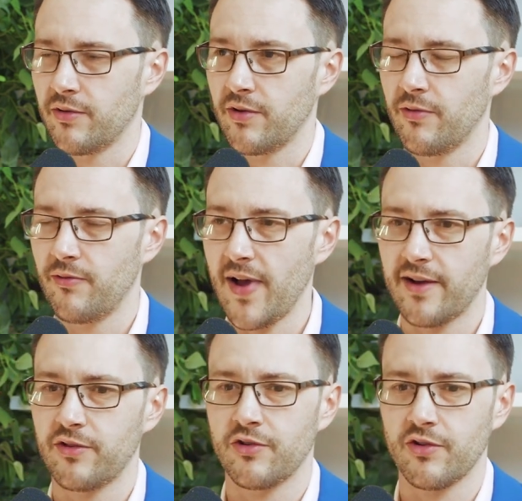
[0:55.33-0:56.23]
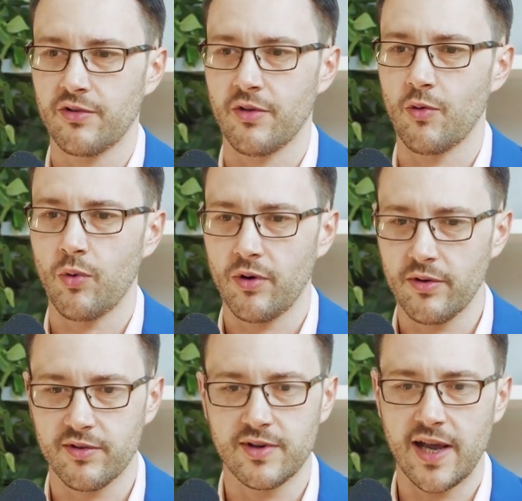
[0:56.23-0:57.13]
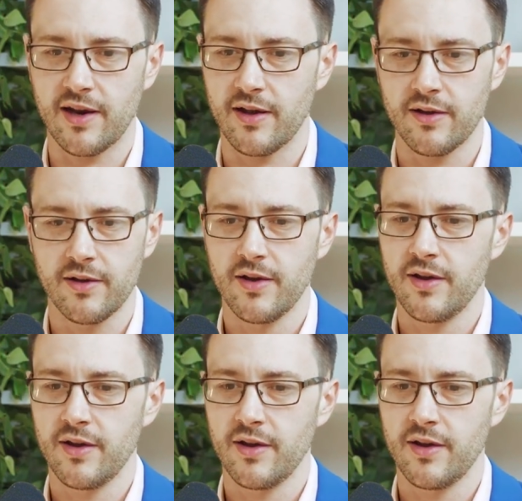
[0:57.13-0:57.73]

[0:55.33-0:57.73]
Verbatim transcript: So facts are just sort of the world's data.